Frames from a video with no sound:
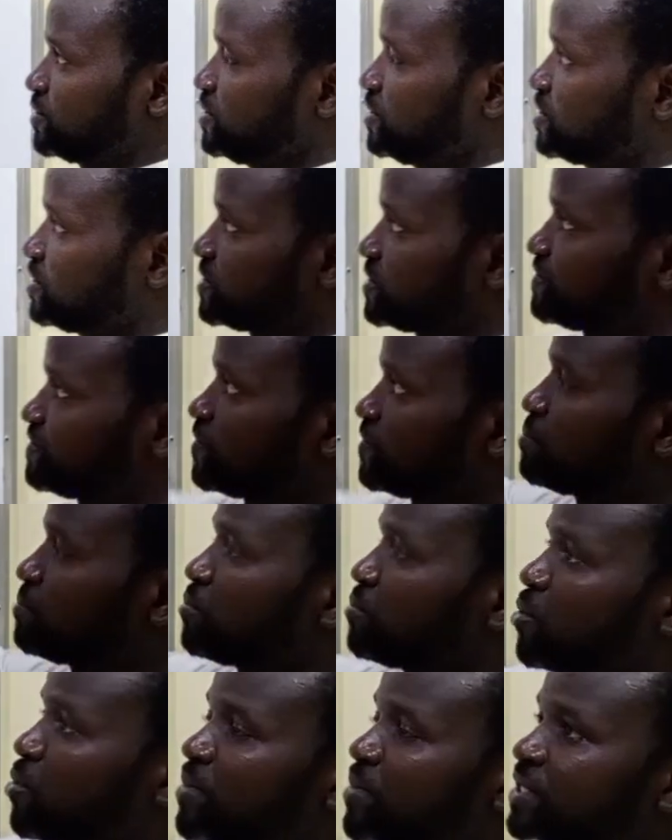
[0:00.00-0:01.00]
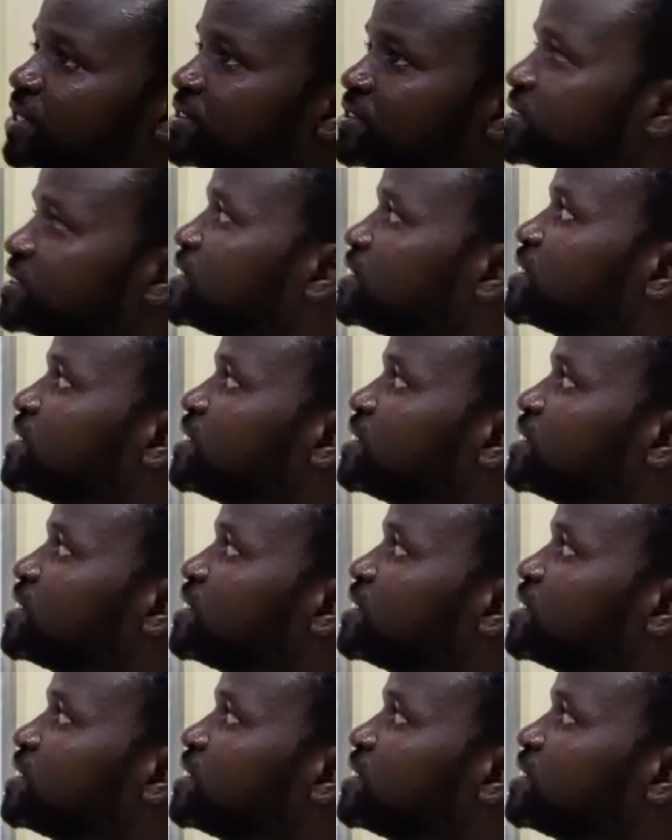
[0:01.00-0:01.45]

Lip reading: This is from moment